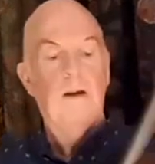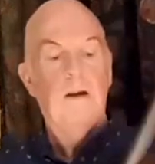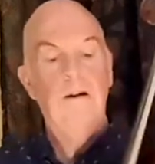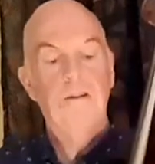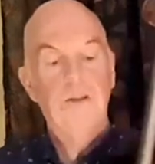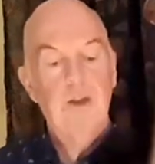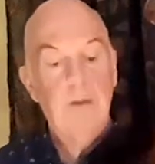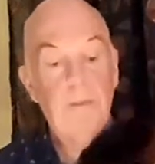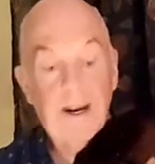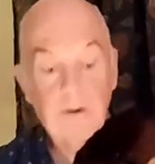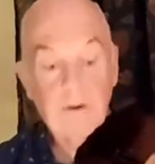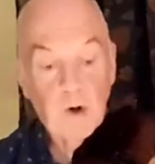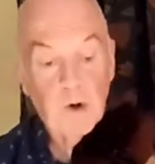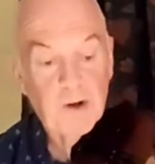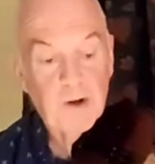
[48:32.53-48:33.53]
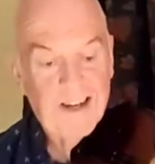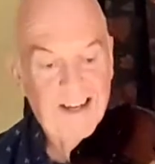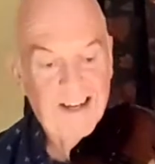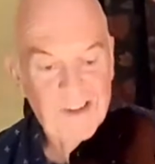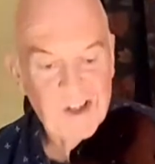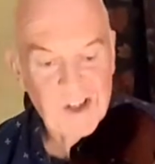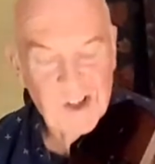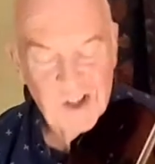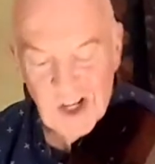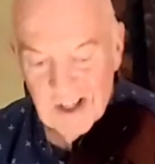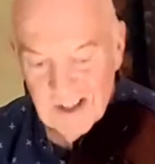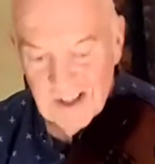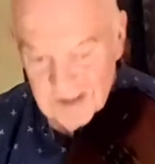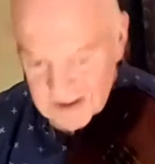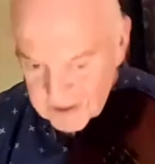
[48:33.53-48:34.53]
So the Black Rogue and
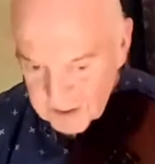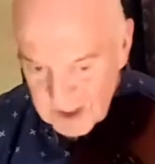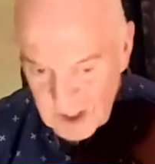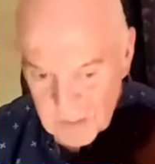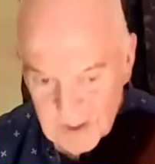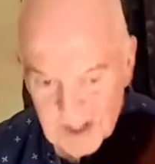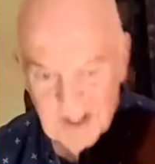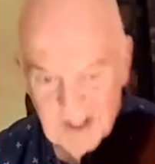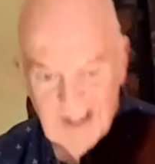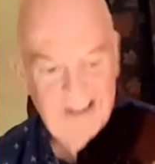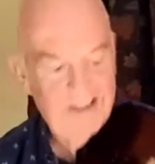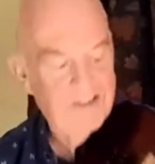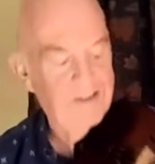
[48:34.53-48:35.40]
the Stray Away Child.